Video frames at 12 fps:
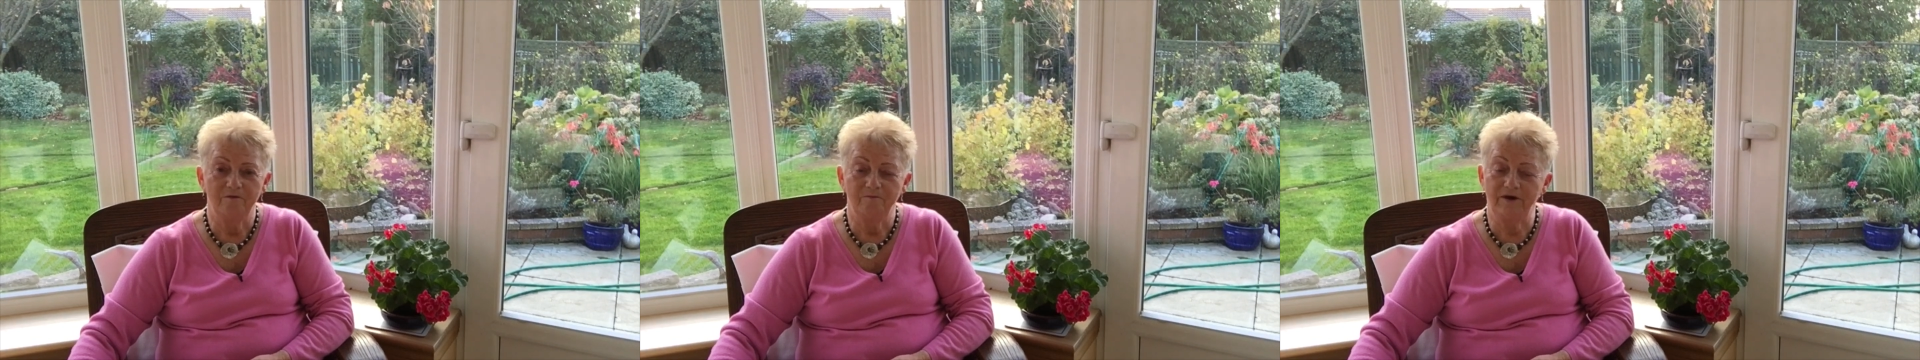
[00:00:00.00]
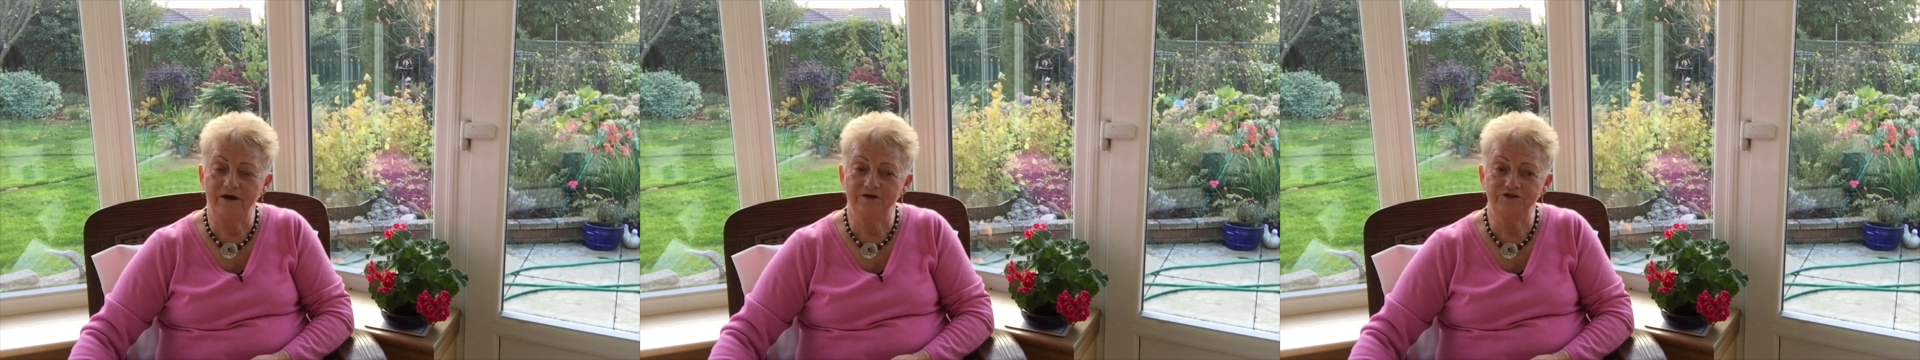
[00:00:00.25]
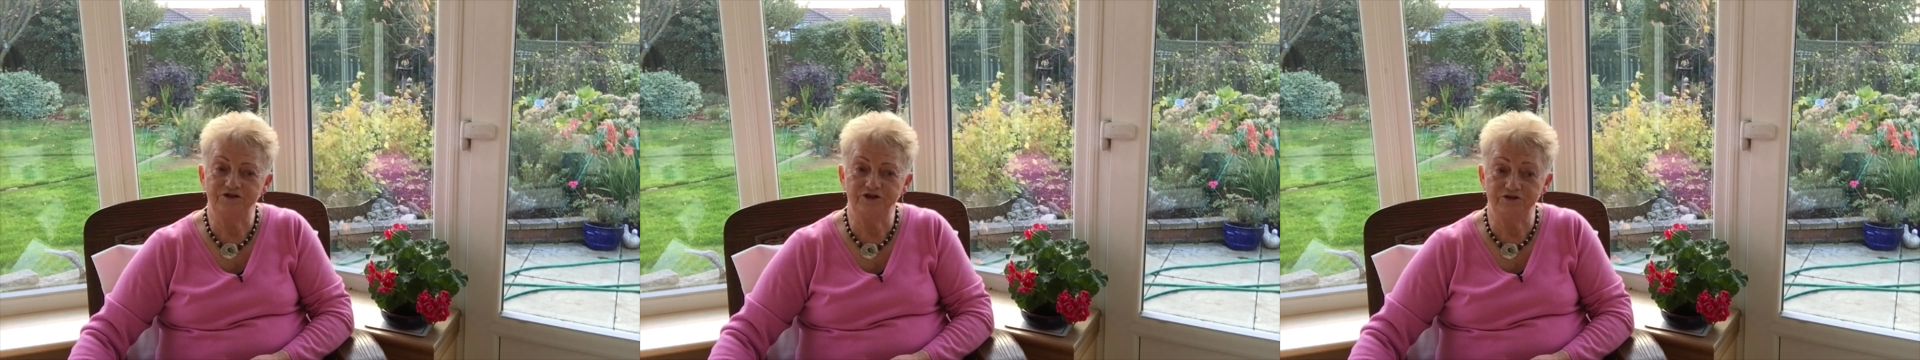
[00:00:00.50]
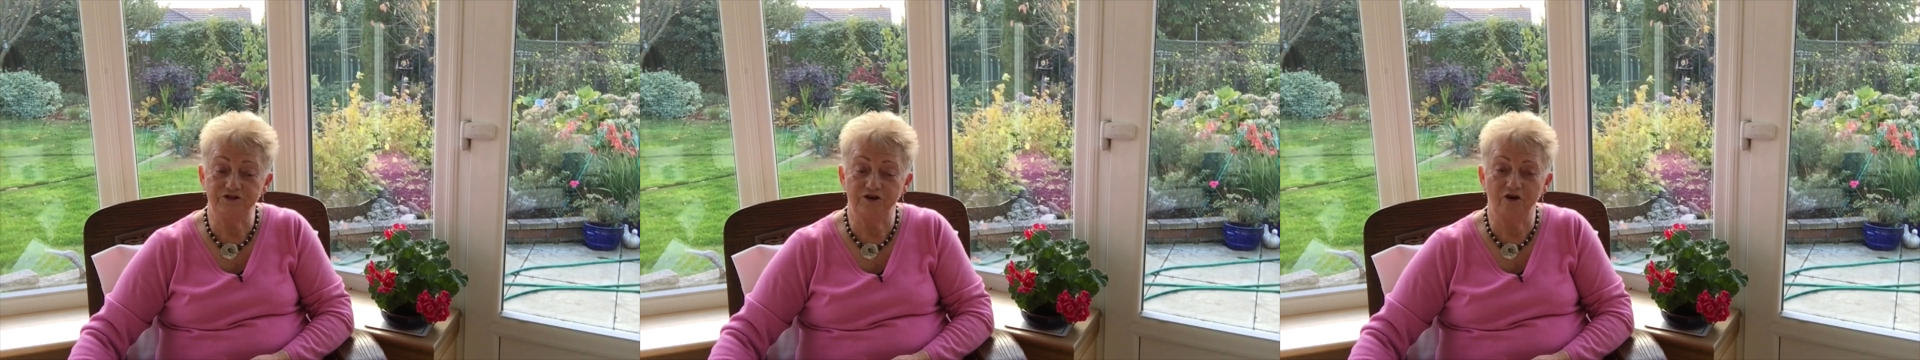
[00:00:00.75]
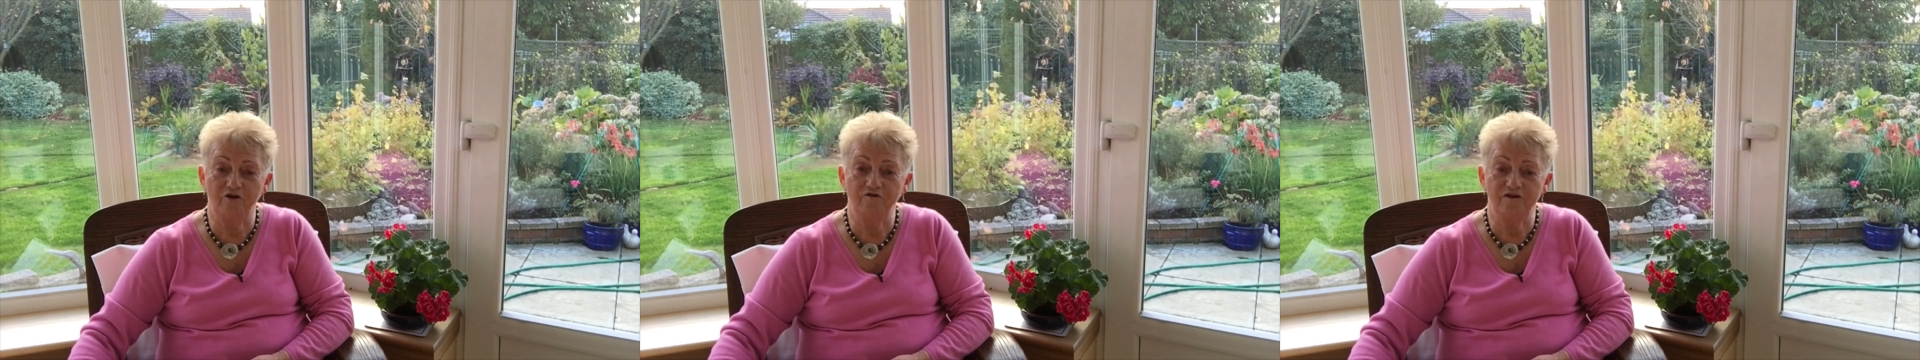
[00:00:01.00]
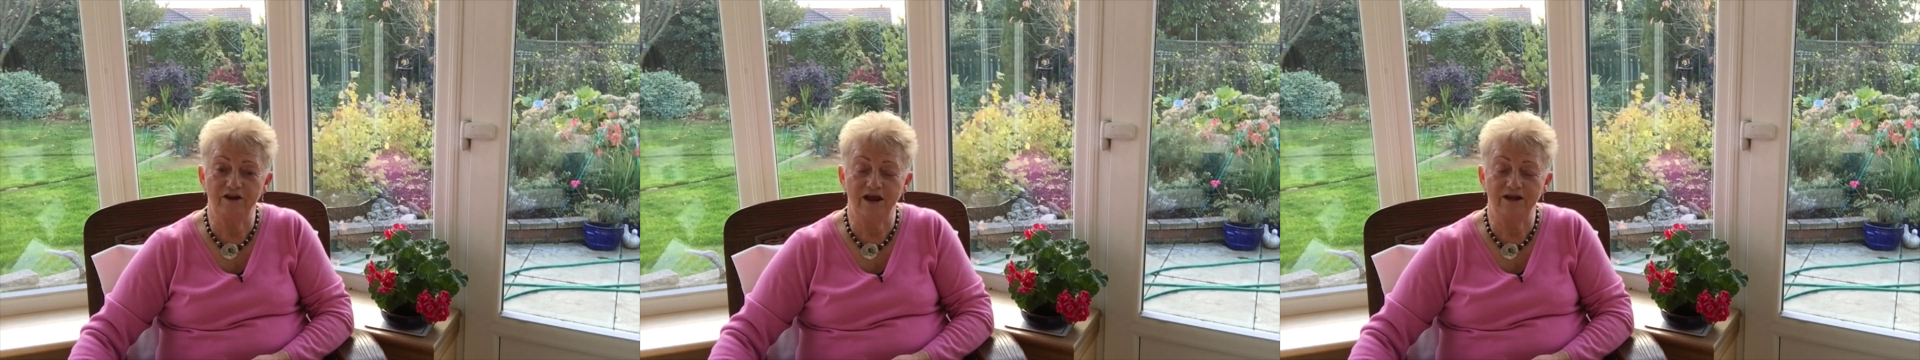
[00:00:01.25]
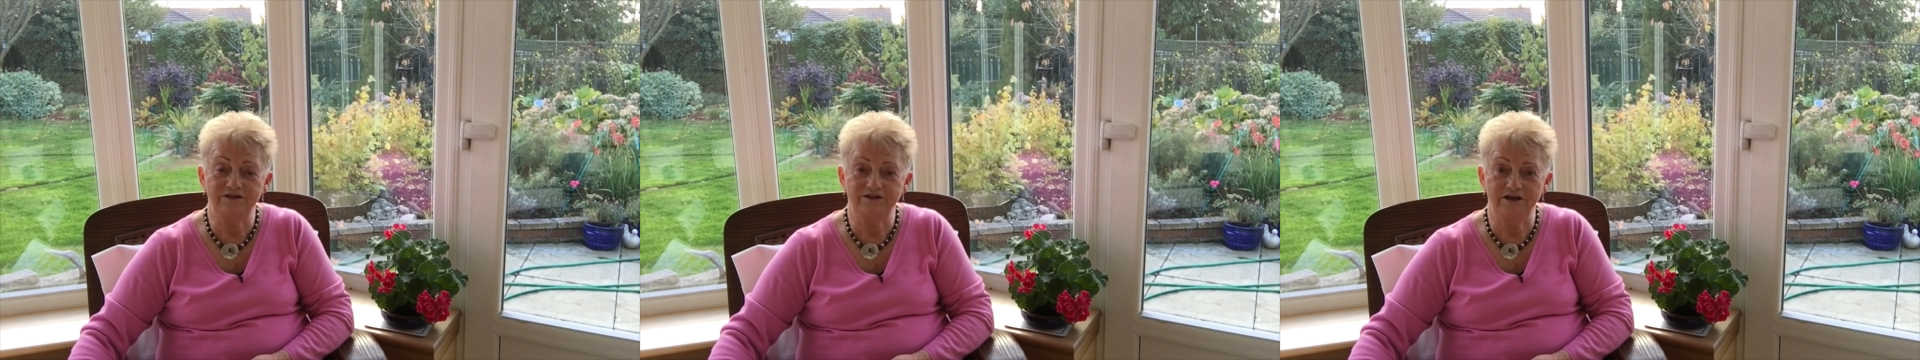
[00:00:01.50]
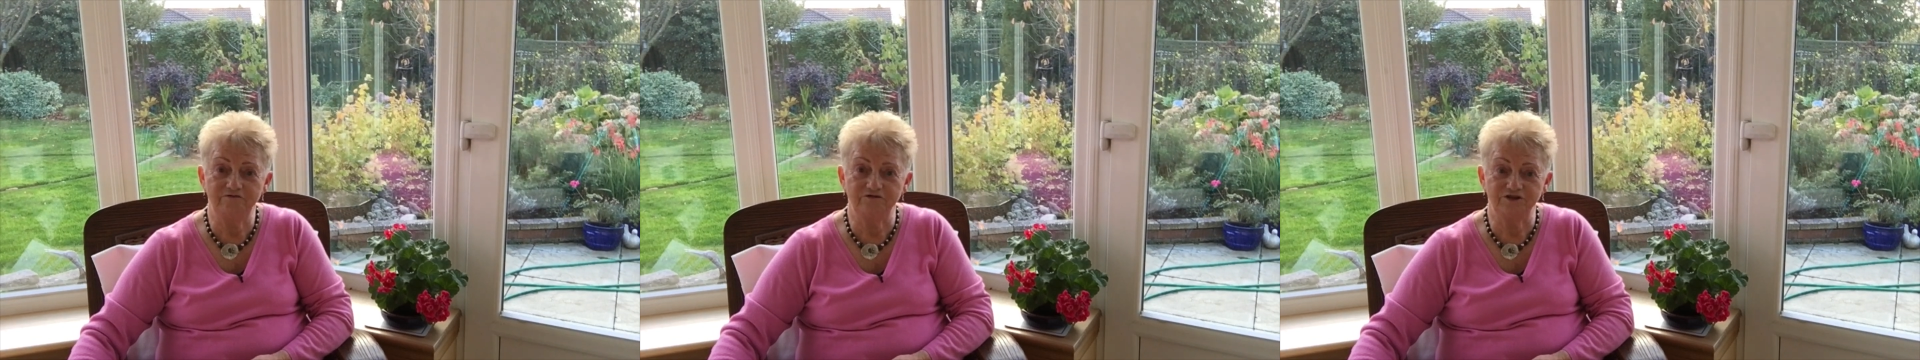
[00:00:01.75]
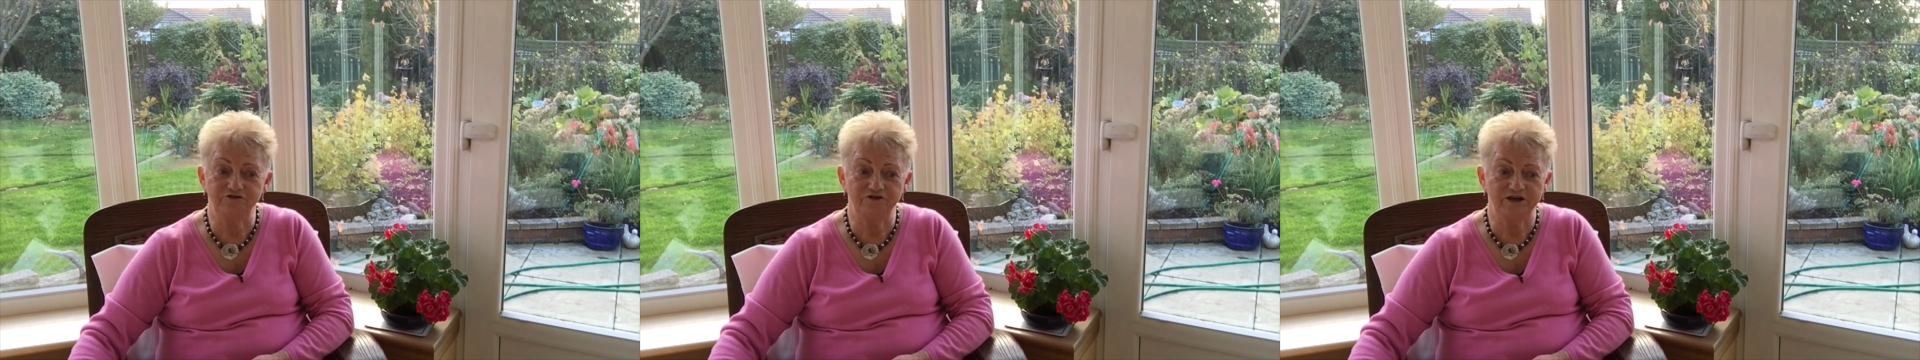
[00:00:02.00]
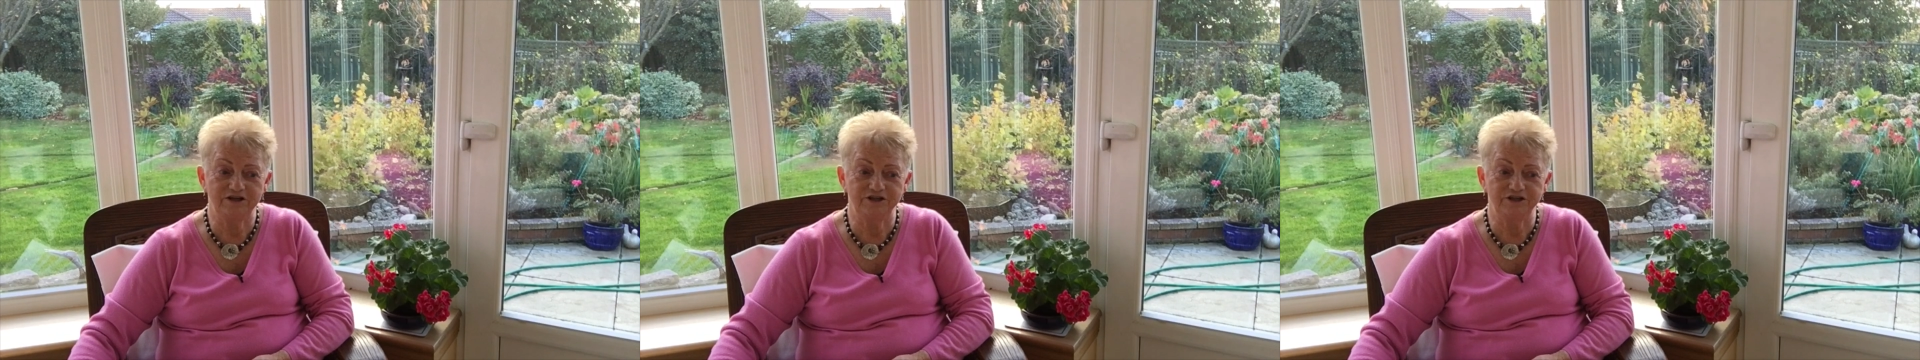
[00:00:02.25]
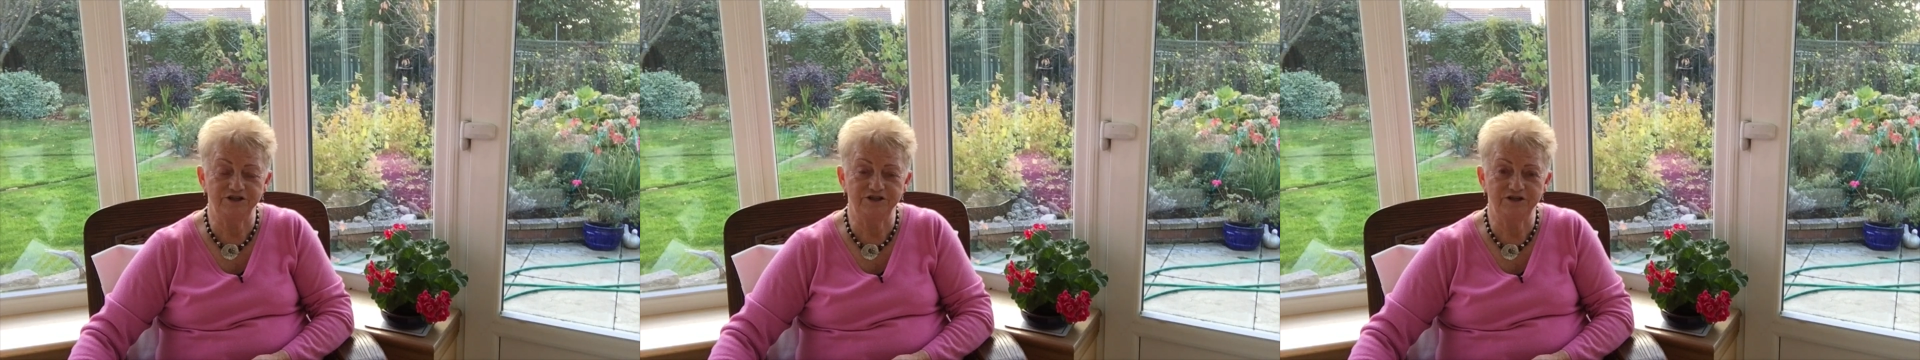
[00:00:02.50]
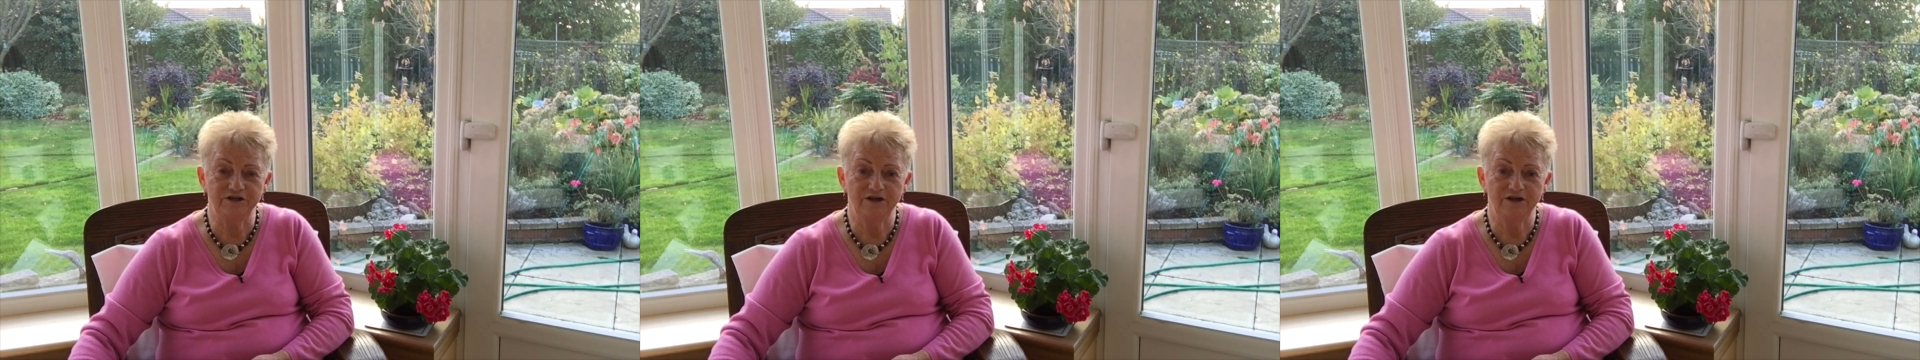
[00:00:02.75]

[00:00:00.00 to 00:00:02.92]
because due to COVID-19 restrictions